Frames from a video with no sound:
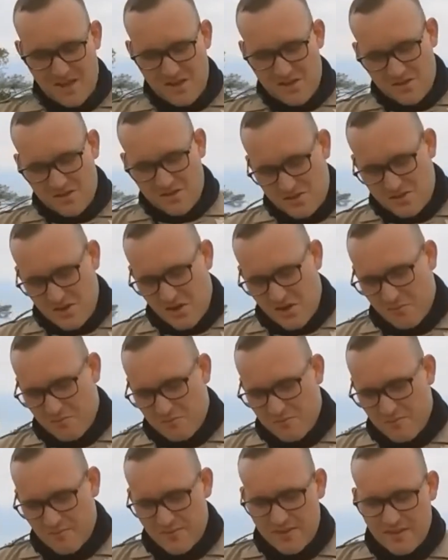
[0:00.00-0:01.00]

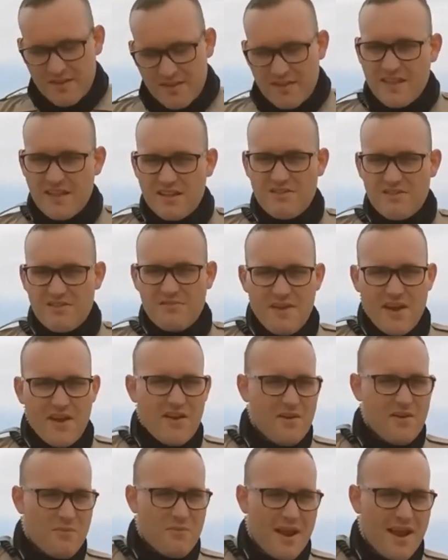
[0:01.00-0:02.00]
So it's
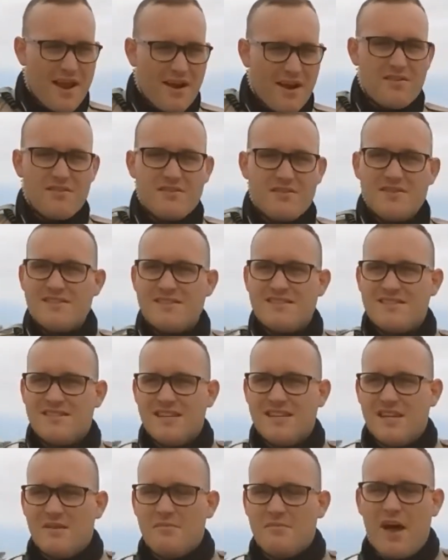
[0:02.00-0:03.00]
very rare to
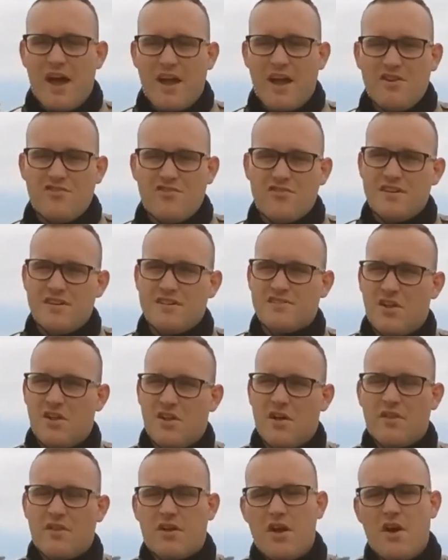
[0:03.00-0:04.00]
see pine trees
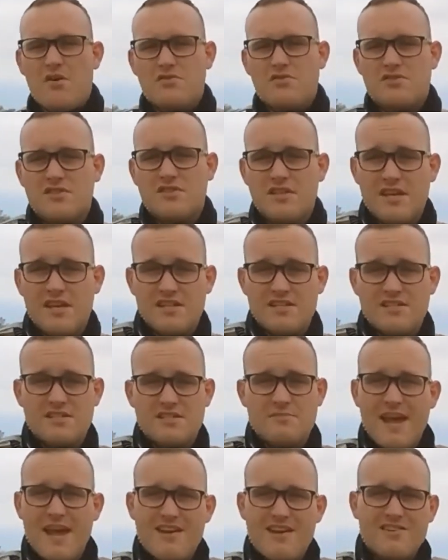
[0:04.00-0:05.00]
along the coast. And
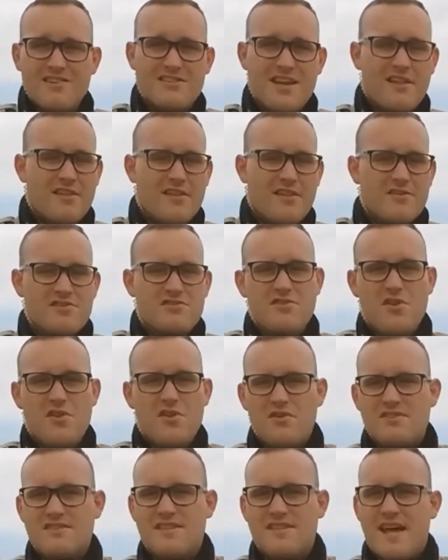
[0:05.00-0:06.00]
Spanish settlers
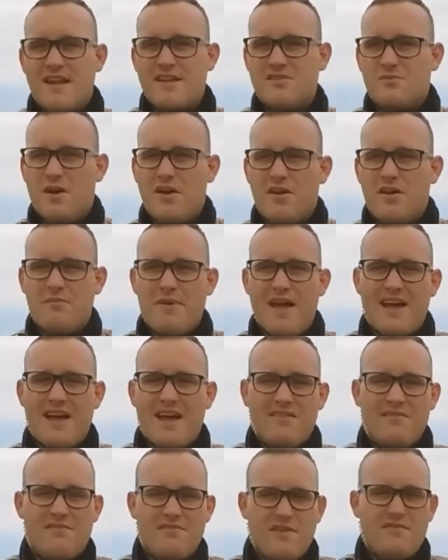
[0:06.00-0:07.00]
noticed that as well back
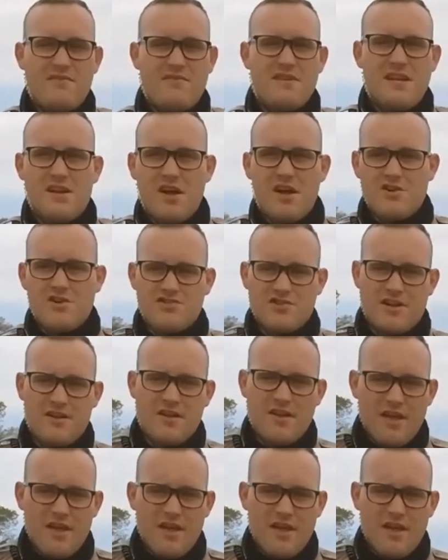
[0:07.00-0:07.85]
in 1500.